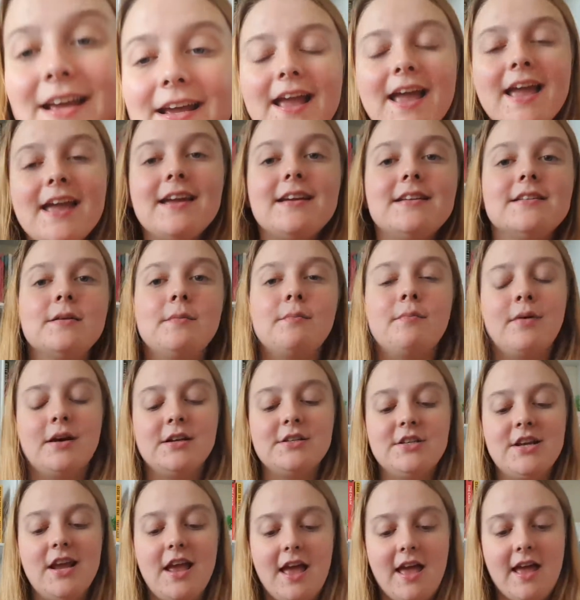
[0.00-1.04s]
decade. My
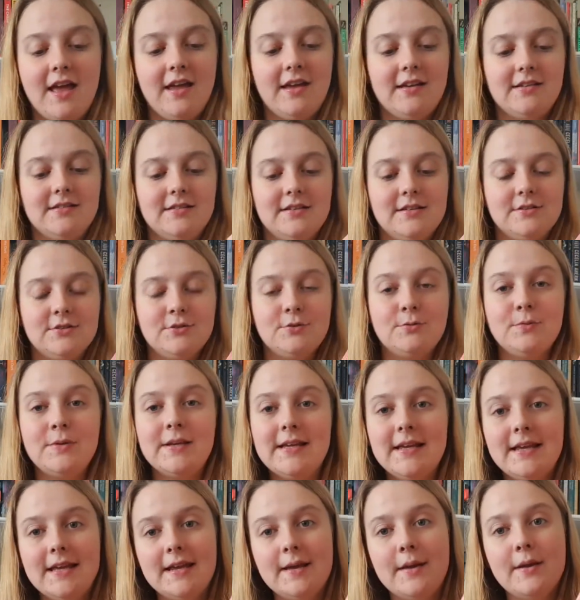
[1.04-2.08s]
chair is a
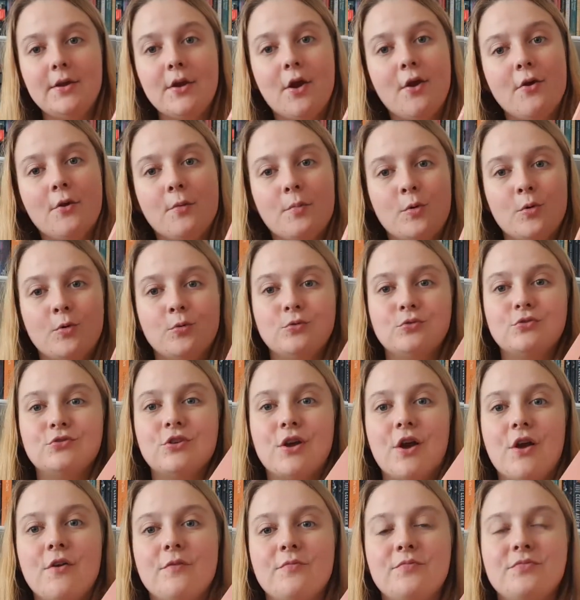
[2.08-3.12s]
squeaky yoga ball,
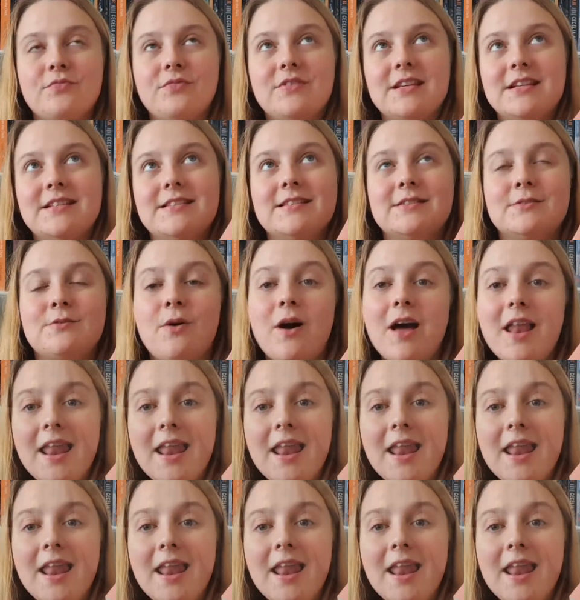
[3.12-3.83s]
so this is quite